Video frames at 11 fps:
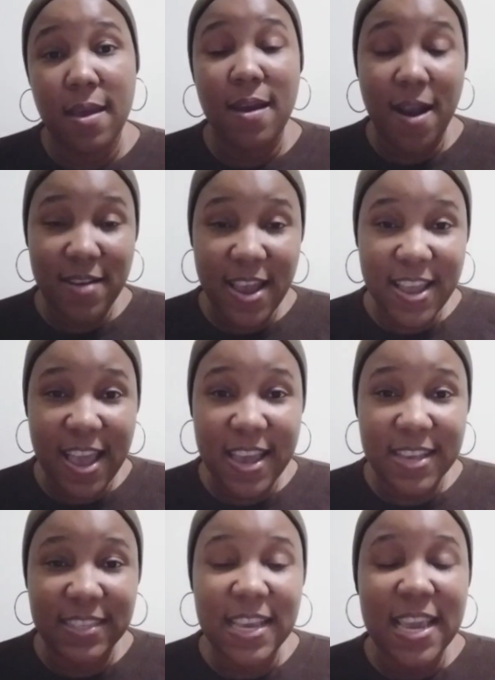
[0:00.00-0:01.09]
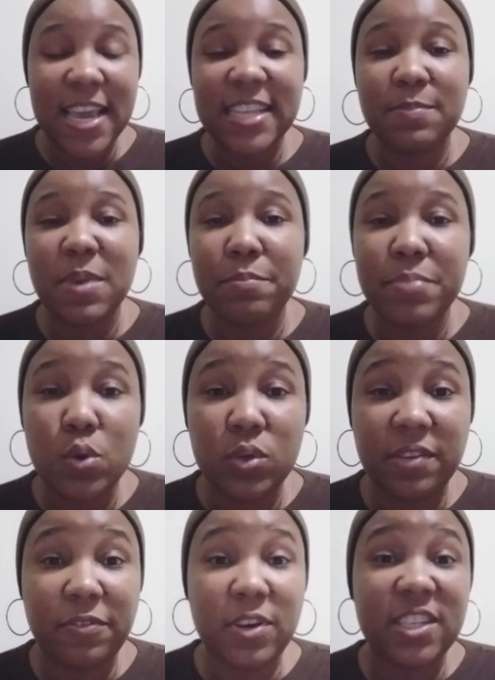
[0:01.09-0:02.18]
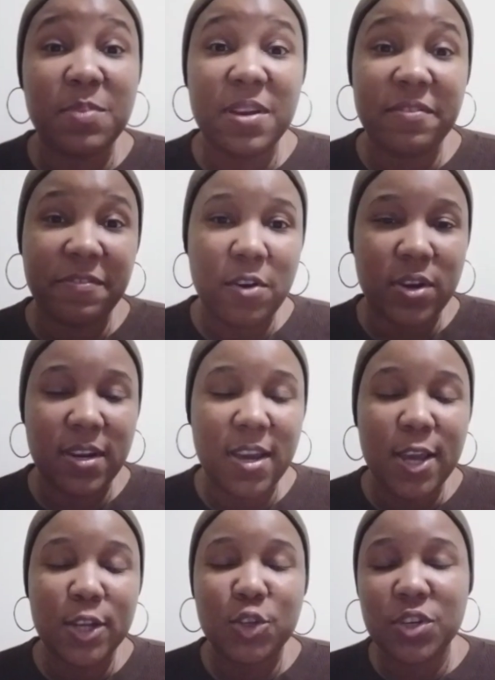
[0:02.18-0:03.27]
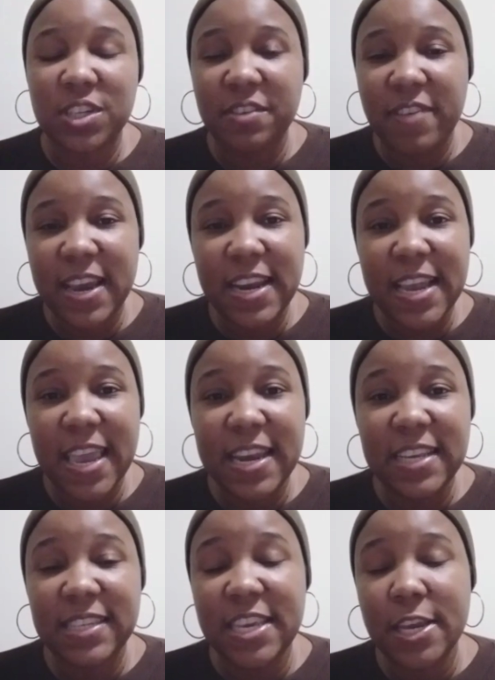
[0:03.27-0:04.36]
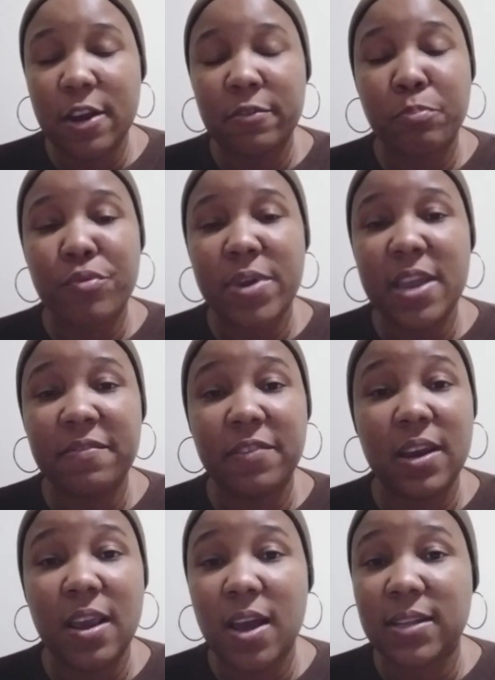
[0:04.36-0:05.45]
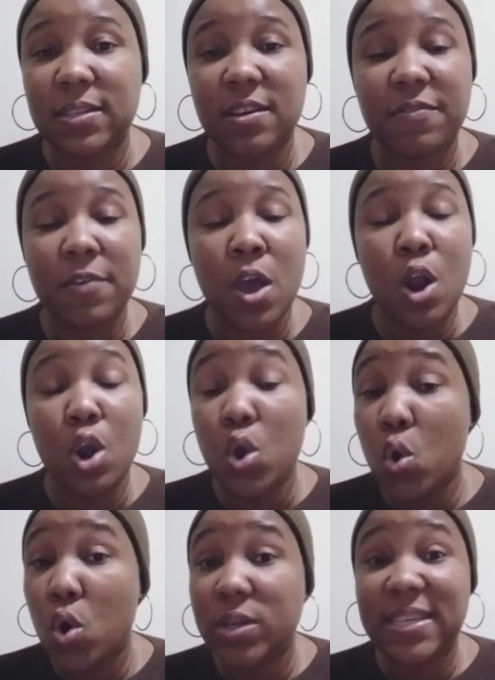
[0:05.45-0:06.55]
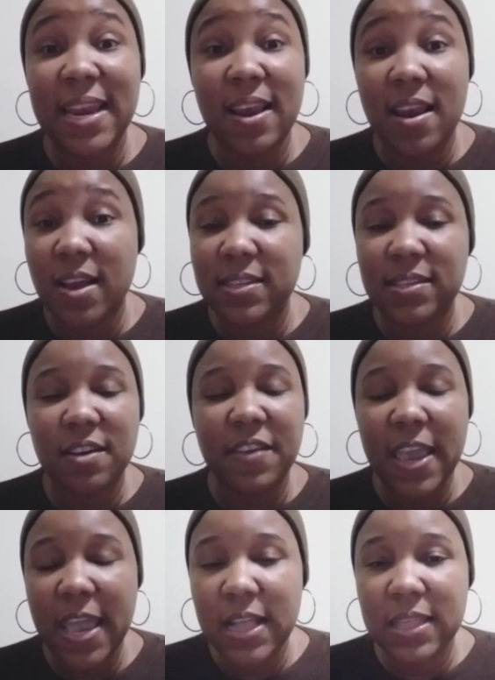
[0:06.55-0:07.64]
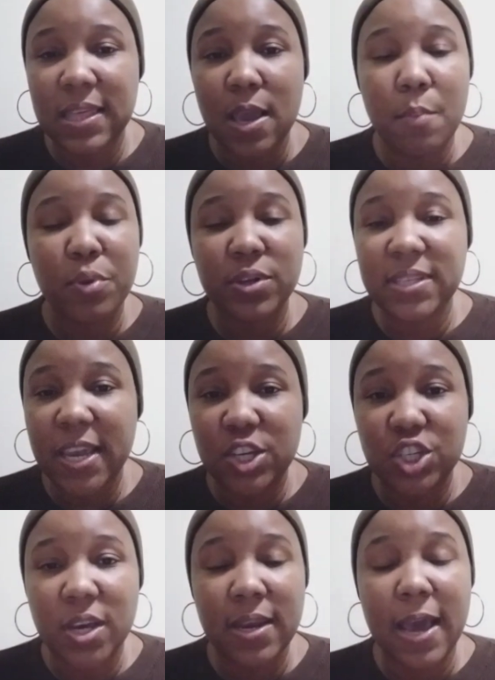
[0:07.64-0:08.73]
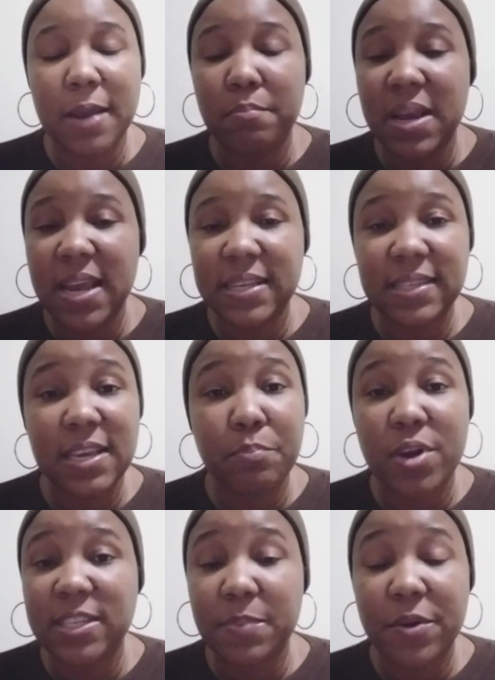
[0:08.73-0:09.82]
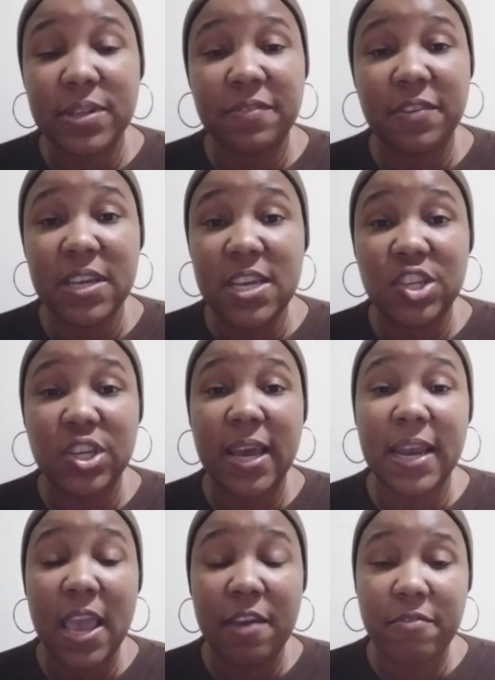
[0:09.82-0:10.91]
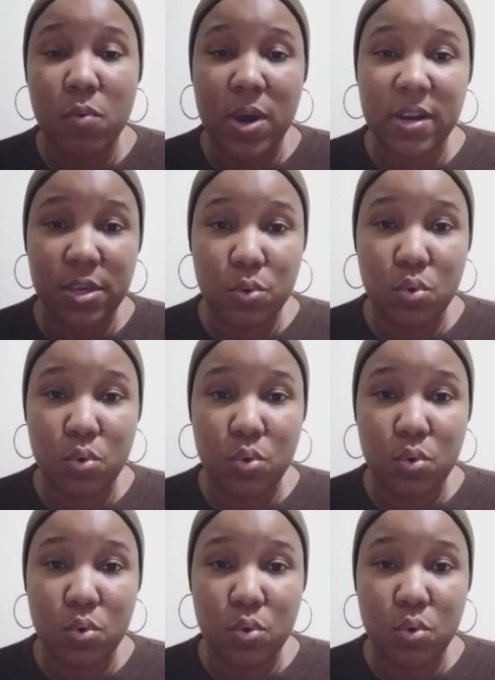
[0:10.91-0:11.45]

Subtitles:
All right, guys, it's been beautiful. It's been fun. Trish Divine again is here praying for loads and lots of health, protection, and blessing, prosperity for each and every one of